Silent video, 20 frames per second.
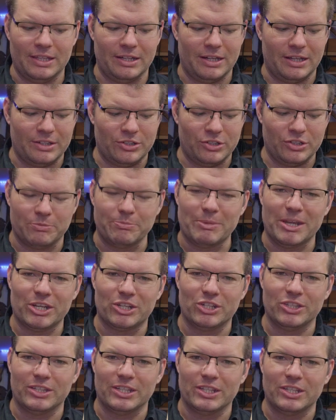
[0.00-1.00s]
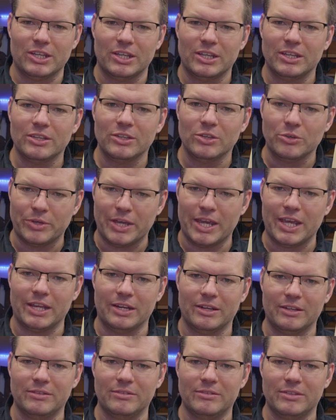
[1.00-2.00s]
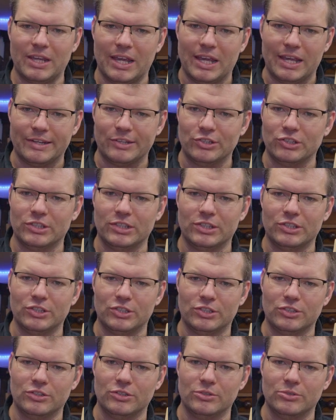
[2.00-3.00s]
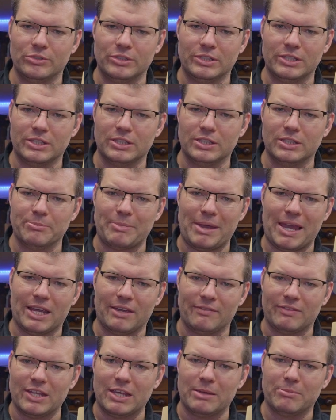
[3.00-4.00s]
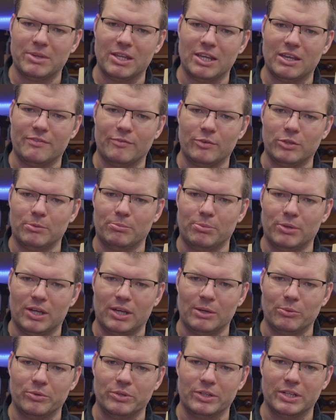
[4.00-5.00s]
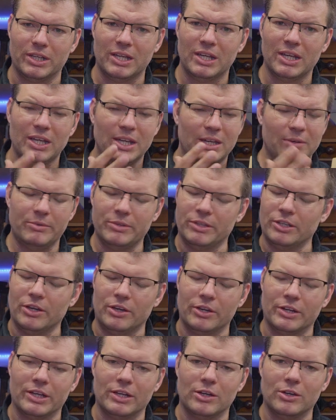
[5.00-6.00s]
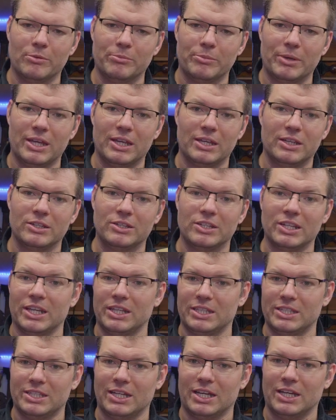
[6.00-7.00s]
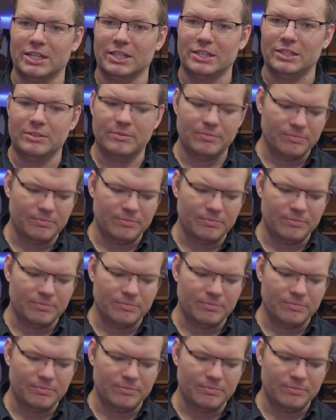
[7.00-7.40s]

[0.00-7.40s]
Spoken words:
that I'd just mention that you can actually just use the back of the MDF or the plywood with your honing compound to get started.